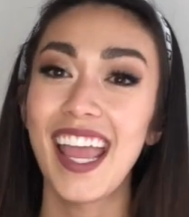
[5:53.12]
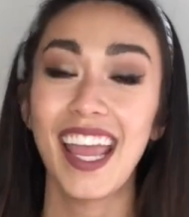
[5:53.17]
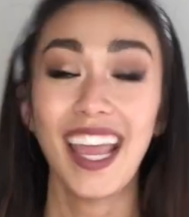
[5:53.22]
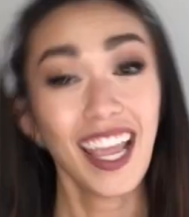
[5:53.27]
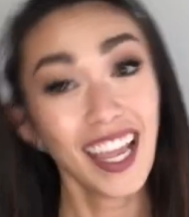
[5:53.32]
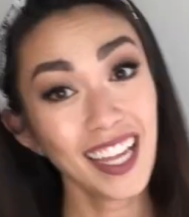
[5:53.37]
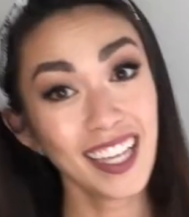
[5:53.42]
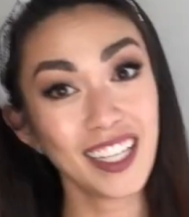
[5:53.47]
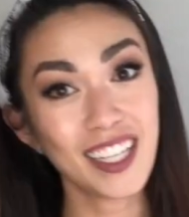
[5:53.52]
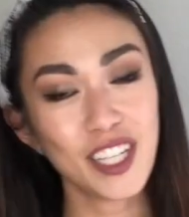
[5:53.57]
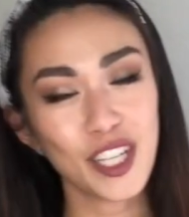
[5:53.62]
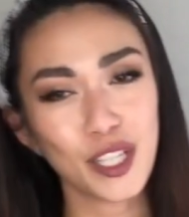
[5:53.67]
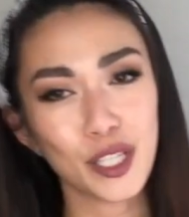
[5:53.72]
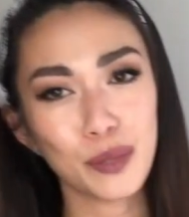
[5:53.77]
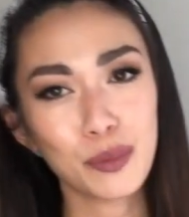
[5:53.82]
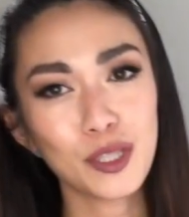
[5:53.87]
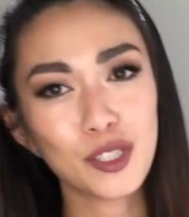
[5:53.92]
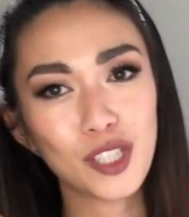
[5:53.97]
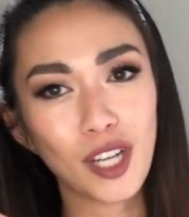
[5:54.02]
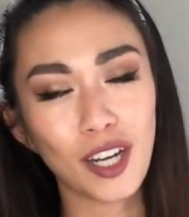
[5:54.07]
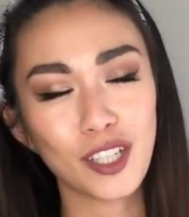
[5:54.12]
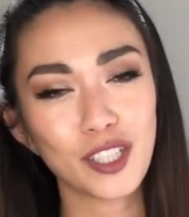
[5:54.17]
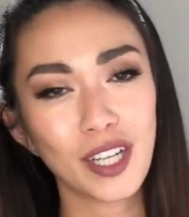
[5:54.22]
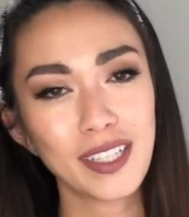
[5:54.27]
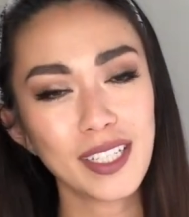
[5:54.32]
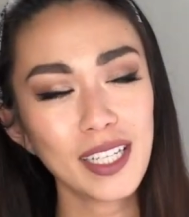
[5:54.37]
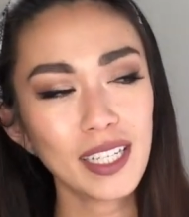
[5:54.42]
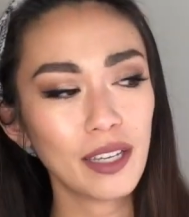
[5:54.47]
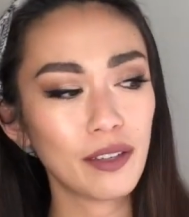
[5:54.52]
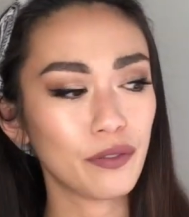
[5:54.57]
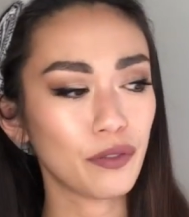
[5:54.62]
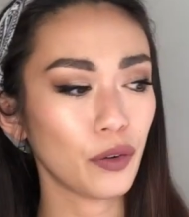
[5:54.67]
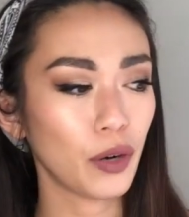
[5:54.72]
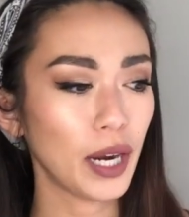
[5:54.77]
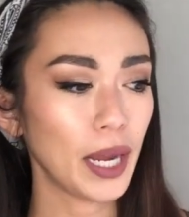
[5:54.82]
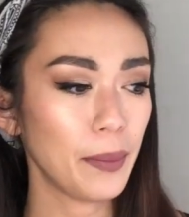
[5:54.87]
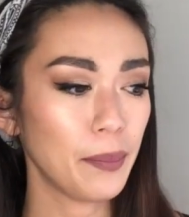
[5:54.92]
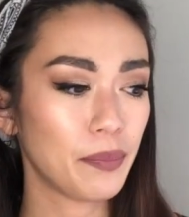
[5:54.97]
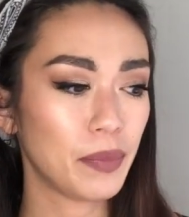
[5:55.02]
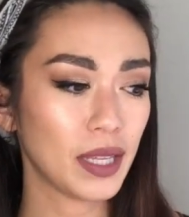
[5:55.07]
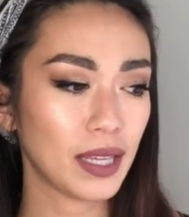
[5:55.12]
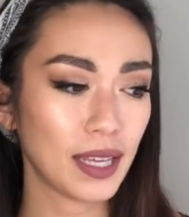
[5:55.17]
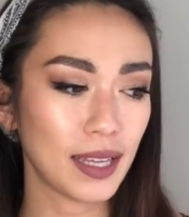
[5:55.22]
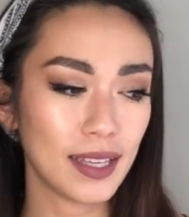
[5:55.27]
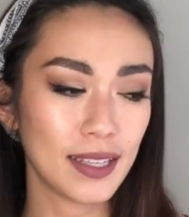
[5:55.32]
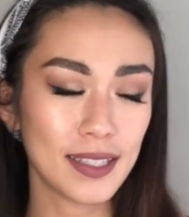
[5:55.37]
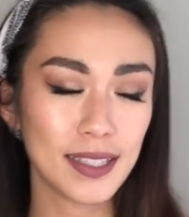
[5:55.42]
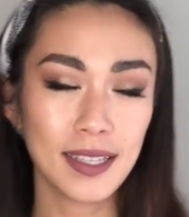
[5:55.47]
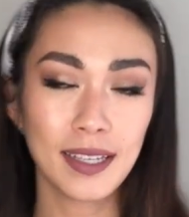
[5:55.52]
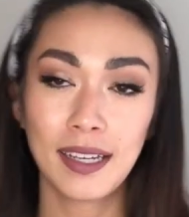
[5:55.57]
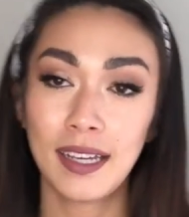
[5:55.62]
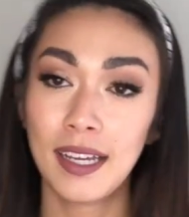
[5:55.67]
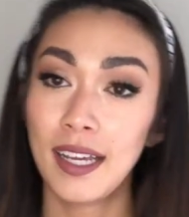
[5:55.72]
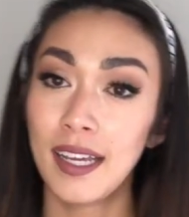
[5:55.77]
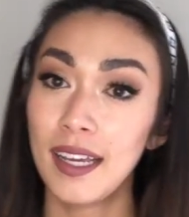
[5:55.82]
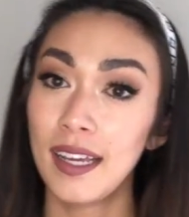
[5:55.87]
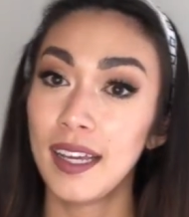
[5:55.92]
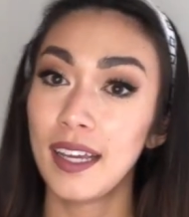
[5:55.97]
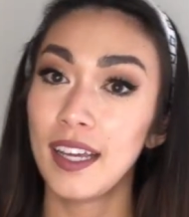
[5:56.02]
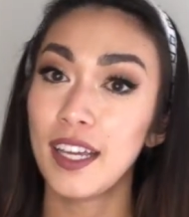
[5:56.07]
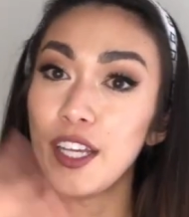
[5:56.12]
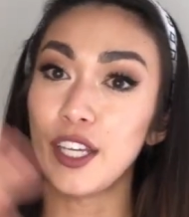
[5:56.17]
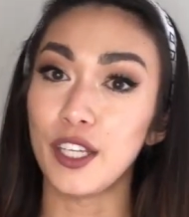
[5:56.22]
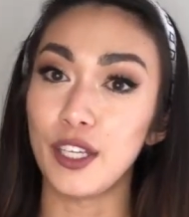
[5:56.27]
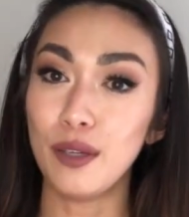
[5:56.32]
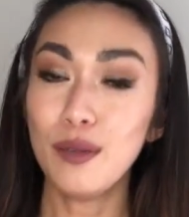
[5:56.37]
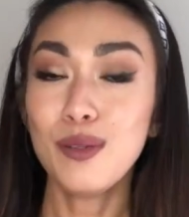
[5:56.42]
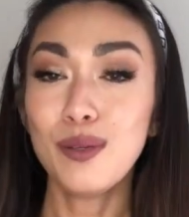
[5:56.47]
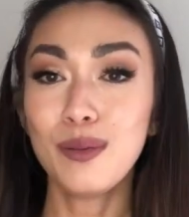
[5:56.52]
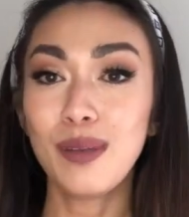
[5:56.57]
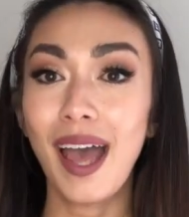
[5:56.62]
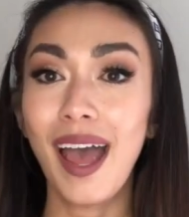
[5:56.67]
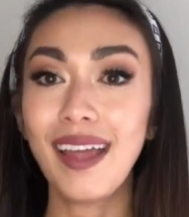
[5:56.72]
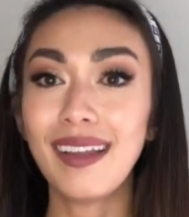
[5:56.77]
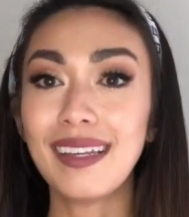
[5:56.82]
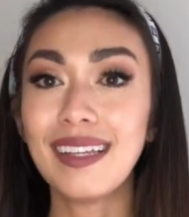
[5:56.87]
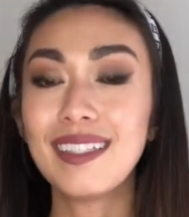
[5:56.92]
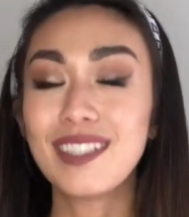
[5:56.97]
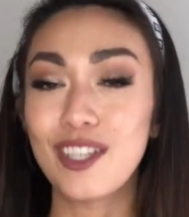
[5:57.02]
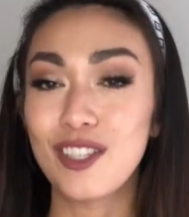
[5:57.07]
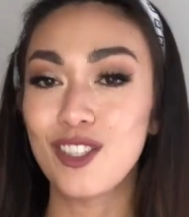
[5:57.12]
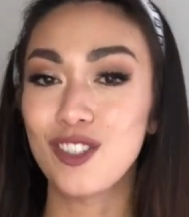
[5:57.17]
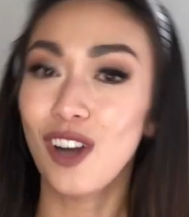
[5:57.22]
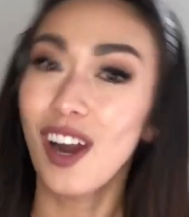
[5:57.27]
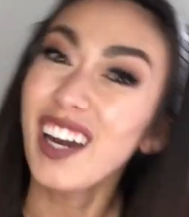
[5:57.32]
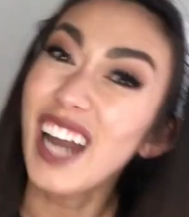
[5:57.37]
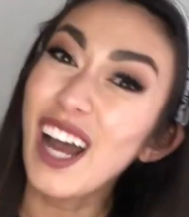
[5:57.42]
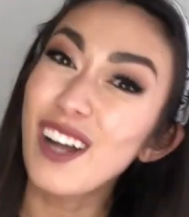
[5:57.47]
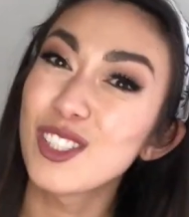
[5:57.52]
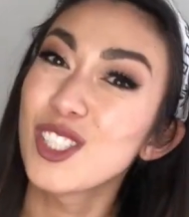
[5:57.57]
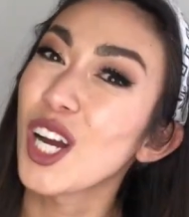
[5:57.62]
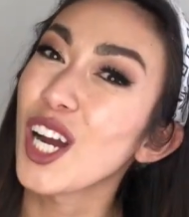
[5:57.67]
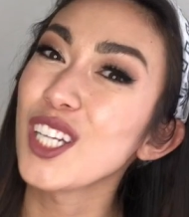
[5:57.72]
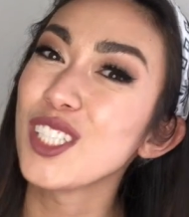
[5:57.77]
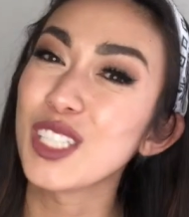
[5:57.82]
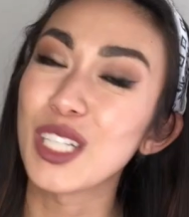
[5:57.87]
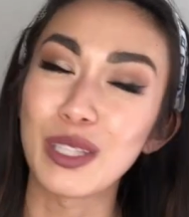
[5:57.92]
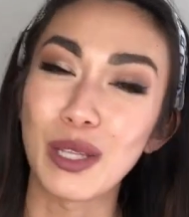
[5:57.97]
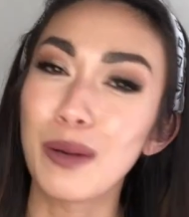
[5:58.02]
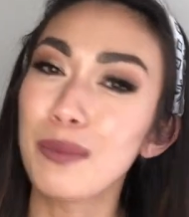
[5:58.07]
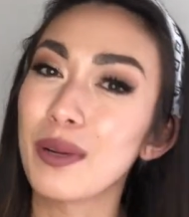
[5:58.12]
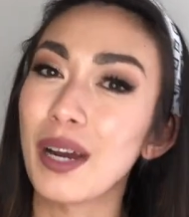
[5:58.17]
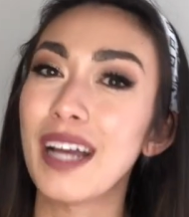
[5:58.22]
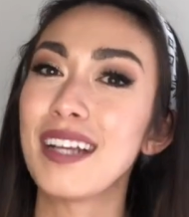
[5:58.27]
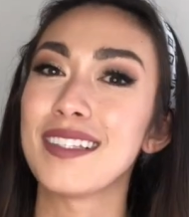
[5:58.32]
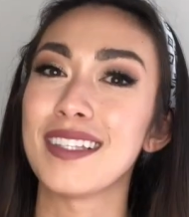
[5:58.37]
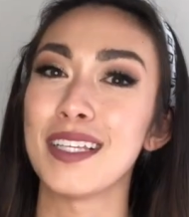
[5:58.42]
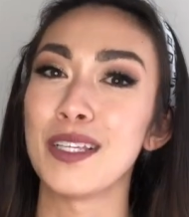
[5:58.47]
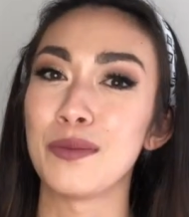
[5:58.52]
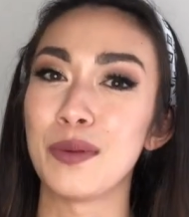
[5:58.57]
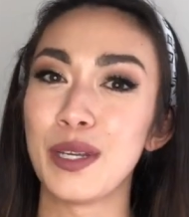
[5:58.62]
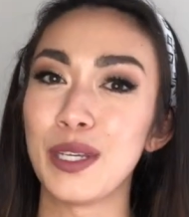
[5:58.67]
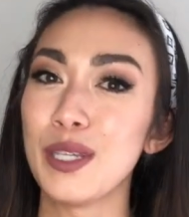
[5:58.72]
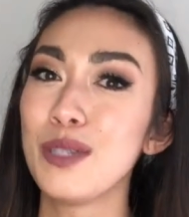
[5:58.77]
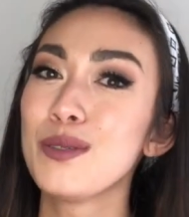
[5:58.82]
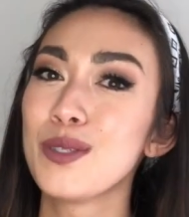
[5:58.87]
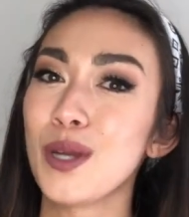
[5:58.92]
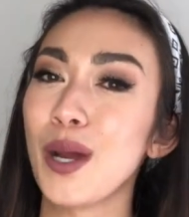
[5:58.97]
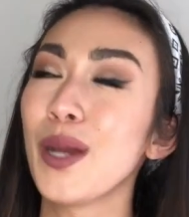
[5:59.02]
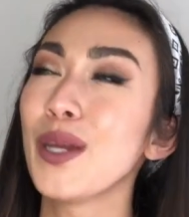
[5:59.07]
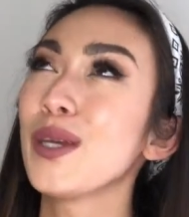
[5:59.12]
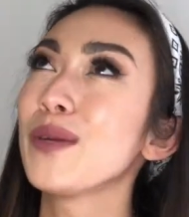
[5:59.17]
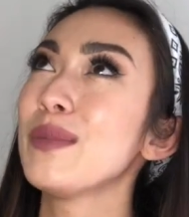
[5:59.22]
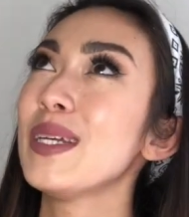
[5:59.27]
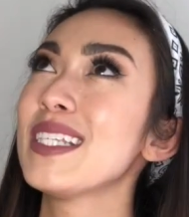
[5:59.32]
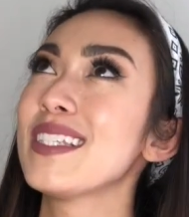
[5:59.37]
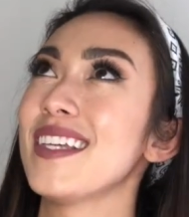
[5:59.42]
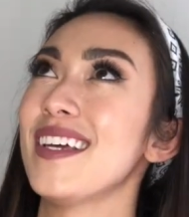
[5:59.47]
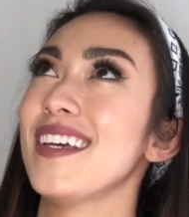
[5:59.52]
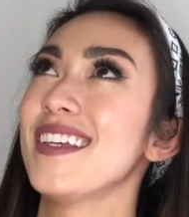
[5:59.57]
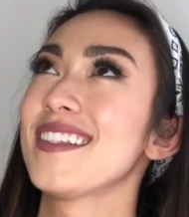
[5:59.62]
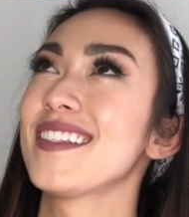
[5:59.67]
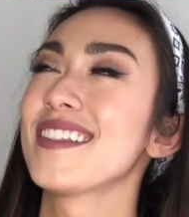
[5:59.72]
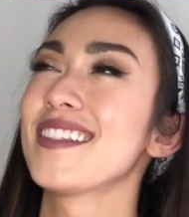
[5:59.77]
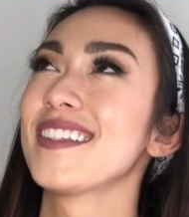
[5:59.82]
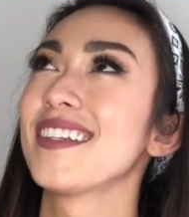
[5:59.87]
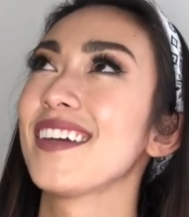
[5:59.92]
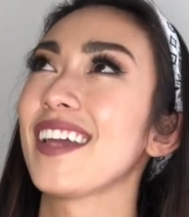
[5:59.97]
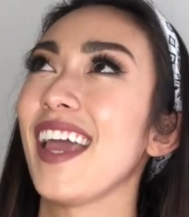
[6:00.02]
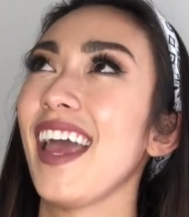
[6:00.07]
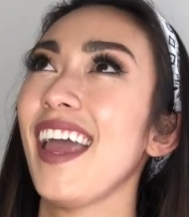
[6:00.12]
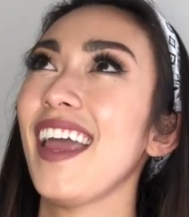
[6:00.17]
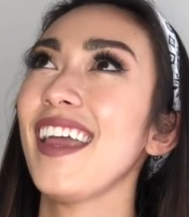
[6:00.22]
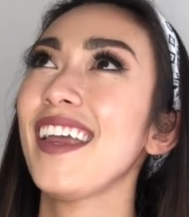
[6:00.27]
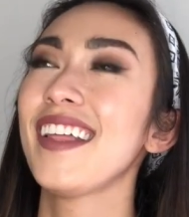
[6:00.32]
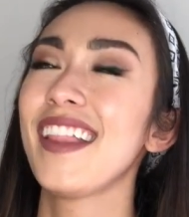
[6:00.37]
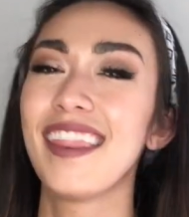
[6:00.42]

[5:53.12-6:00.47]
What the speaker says: And you will charge high ticket for it, because you do not need to start out charging low prices when you start your business, okay?